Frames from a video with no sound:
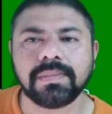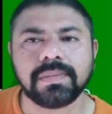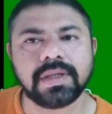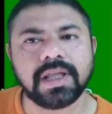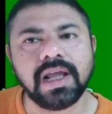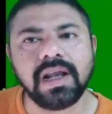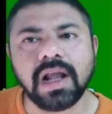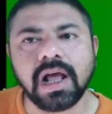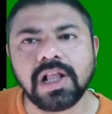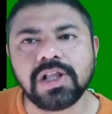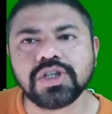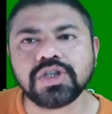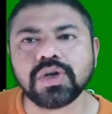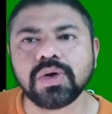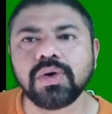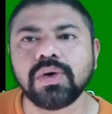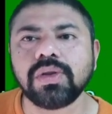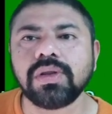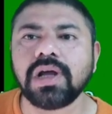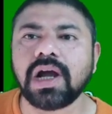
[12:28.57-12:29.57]
then
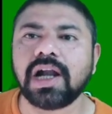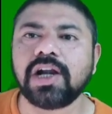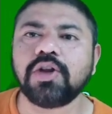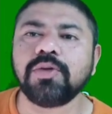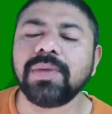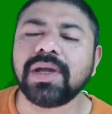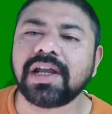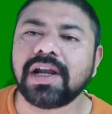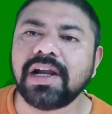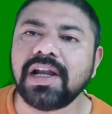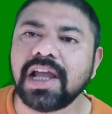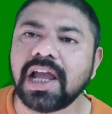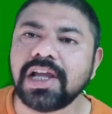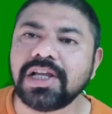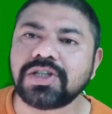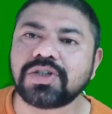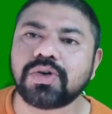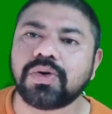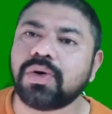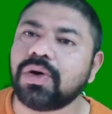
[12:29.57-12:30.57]
also the atomic radii
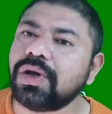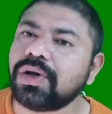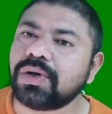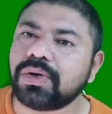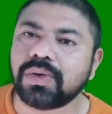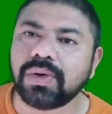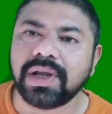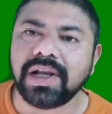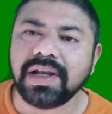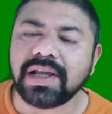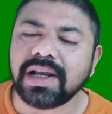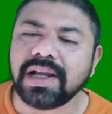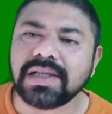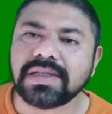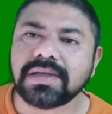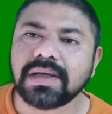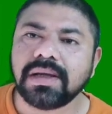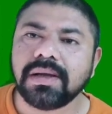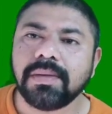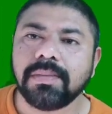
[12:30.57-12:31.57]
is going to increase.